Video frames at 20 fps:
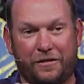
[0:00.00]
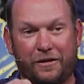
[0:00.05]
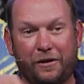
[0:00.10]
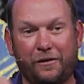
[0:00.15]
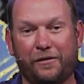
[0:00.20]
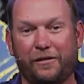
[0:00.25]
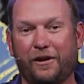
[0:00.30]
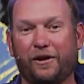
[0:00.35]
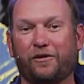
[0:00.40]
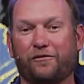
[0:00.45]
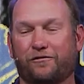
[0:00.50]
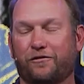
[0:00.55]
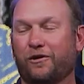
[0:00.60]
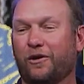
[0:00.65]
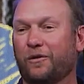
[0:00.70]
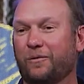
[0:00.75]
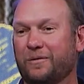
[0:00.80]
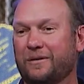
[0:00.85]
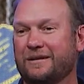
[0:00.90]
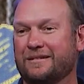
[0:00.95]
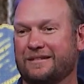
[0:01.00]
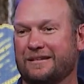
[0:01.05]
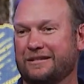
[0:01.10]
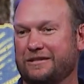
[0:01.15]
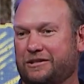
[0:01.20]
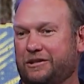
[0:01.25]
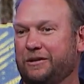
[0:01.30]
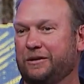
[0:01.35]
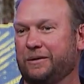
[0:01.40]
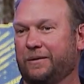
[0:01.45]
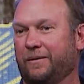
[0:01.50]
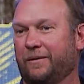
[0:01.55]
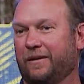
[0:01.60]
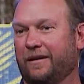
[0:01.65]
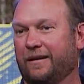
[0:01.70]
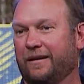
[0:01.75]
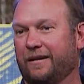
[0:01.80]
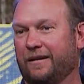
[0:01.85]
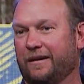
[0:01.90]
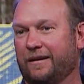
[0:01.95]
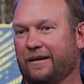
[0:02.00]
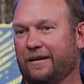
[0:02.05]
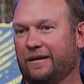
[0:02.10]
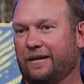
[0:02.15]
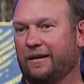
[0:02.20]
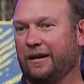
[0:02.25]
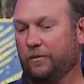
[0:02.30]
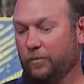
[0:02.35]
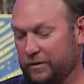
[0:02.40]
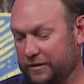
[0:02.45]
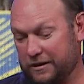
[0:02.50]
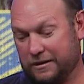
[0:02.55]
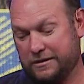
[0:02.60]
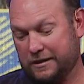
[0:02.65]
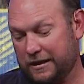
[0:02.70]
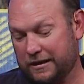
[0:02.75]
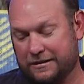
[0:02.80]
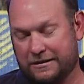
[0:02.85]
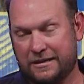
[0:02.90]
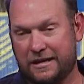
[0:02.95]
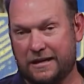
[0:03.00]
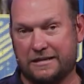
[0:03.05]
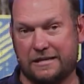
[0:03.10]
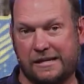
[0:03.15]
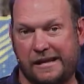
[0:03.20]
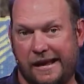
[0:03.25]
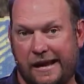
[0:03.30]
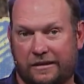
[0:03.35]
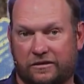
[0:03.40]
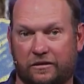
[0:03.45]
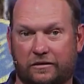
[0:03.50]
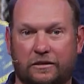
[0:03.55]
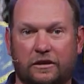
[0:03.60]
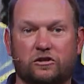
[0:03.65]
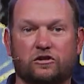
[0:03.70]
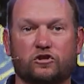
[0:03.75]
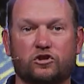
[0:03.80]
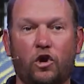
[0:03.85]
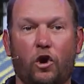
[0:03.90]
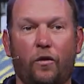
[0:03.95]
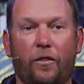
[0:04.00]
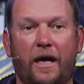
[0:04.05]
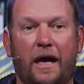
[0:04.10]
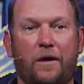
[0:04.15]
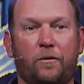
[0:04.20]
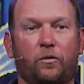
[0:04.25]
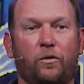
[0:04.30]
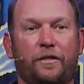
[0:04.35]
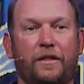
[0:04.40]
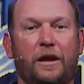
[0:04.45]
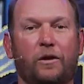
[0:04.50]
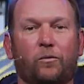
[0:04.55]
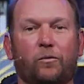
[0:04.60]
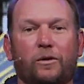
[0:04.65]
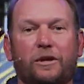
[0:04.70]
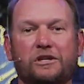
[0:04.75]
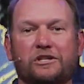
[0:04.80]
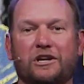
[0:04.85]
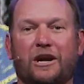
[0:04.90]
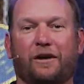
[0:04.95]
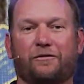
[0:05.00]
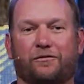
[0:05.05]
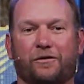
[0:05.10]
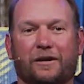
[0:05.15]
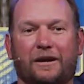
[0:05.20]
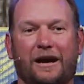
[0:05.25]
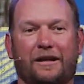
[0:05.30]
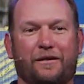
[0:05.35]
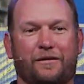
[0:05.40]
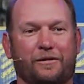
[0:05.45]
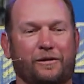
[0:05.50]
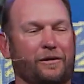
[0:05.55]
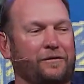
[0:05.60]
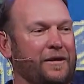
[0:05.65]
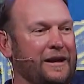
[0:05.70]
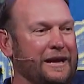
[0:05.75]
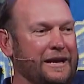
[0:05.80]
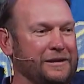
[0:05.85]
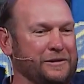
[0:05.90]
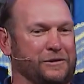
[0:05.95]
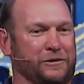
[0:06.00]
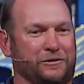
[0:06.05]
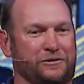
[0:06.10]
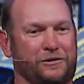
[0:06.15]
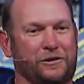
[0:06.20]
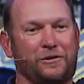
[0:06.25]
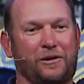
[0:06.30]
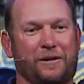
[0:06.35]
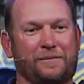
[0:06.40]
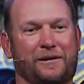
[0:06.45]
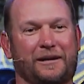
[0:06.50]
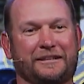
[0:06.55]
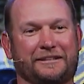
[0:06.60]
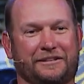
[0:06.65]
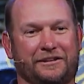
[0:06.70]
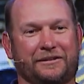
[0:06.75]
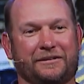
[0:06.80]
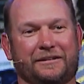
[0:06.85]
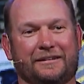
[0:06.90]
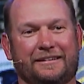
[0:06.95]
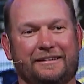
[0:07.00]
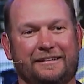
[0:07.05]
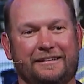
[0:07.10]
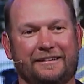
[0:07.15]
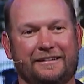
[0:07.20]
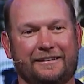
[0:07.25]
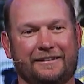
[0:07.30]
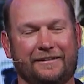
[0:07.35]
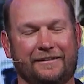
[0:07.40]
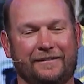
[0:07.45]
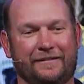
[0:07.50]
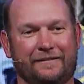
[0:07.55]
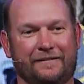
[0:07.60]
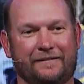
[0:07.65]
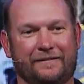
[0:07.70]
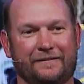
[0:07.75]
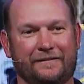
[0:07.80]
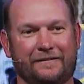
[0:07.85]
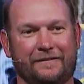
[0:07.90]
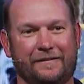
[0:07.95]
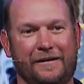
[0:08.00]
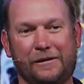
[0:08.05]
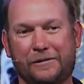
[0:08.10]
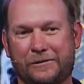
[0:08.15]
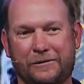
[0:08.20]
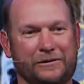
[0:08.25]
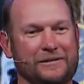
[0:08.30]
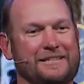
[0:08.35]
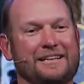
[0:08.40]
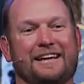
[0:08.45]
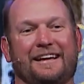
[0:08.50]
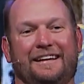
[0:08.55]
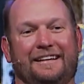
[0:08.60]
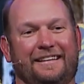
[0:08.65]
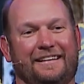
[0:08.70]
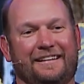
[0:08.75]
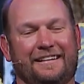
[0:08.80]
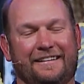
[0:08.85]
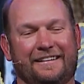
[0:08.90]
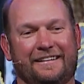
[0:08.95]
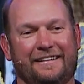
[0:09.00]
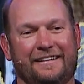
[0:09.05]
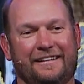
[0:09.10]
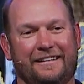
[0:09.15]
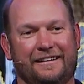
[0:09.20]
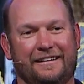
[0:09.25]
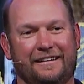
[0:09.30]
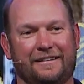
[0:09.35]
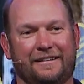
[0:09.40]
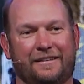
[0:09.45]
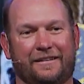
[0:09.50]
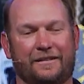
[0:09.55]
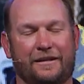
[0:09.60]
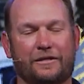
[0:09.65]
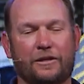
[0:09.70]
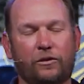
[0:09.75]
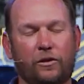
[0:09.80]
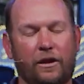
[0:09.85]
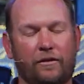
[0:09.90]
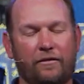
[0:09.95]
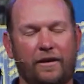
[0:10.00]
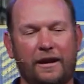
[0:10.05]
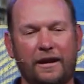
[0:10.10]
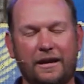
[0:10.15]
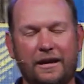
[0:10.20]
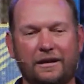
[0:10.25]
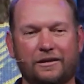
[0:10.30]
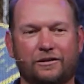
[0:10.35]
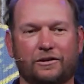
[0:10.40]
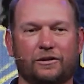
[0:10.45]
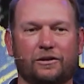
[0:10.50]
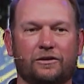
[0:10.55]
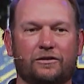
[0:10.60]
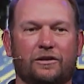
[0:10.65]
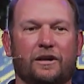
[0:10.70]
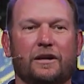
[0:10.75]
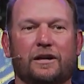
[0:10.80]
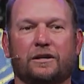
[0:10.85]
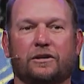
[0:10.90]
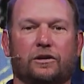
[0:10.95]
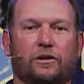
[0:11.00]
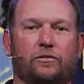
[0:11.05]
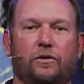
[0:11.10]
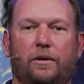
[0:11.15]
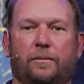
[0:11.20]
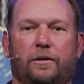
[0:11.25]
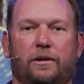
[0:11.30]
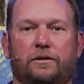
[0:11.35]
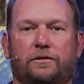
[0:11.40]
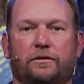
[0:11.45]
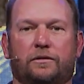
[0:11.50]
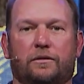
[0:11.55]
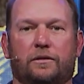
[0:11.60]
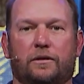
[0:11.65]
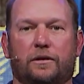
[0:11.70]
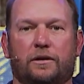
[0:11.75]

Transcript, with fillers: they're there for a reason too. And what the text says in Acts is that so that when they reach out for God, that they'll have handles to grab onto. How cool is that? That they'll have handles to grab onto.